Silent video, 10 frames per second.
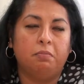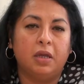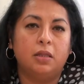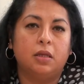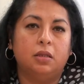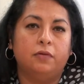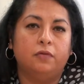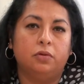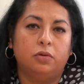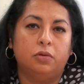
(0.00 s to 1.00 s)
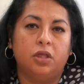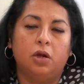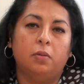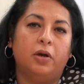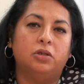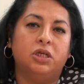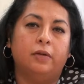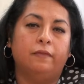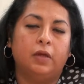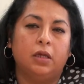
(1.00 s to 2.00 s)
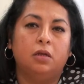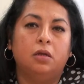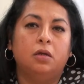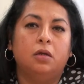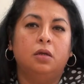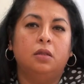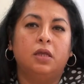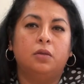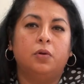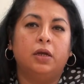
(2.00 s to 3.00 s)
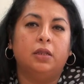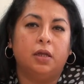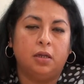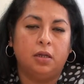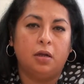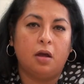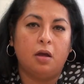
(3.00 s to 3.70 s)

basically flew through the air about 10 feet. That's where I landed.